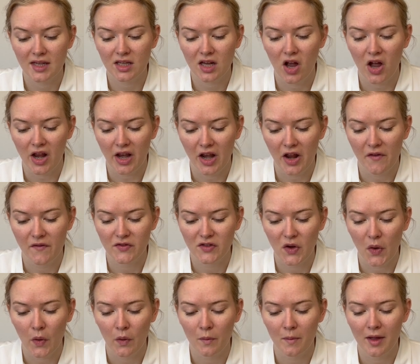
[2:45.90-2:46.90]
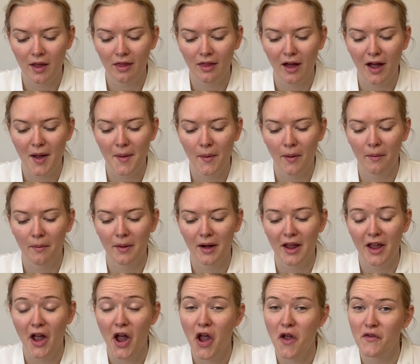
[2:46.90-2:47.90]
kind of told me that I
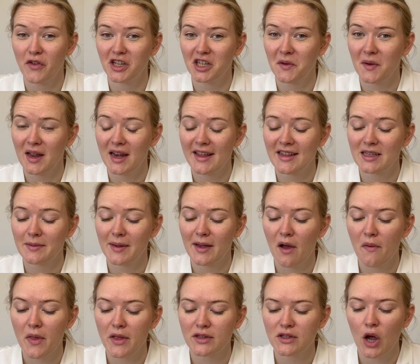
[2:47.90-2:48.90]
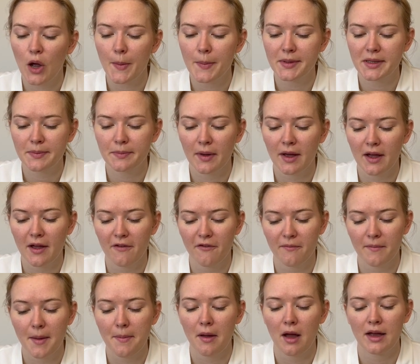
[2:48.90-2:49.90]
probably overdo it a little bit on the tops, but
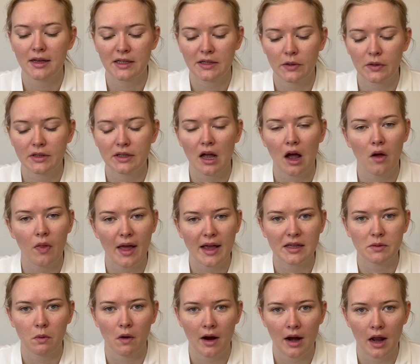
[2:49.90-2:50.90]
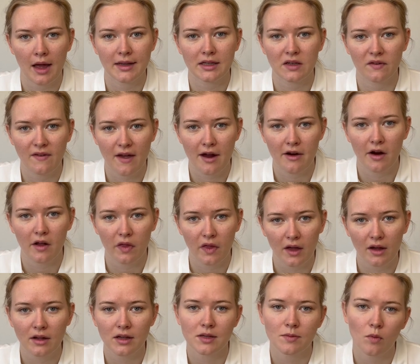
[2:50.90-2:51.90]
my personal style, that's where I like to vary
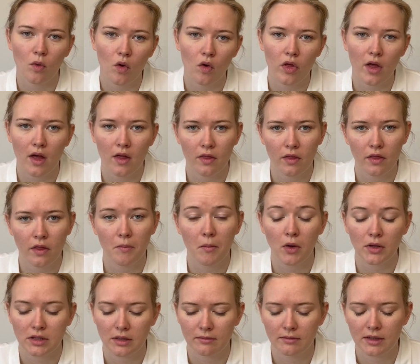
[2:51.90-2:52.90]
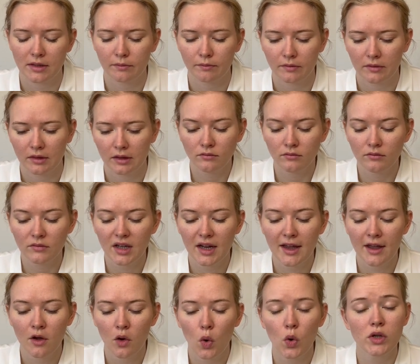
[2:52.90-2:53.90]
things more than the bottoms.
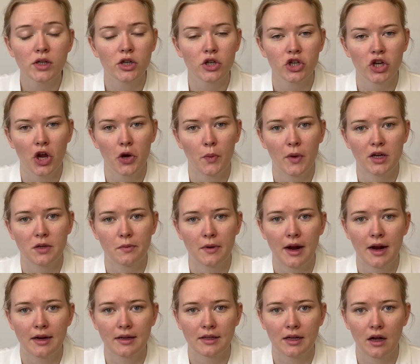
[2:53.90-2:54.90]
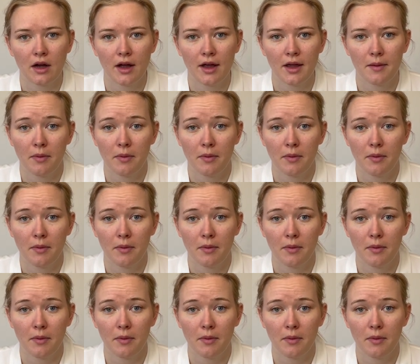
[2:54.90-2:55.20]
It also showed which brands I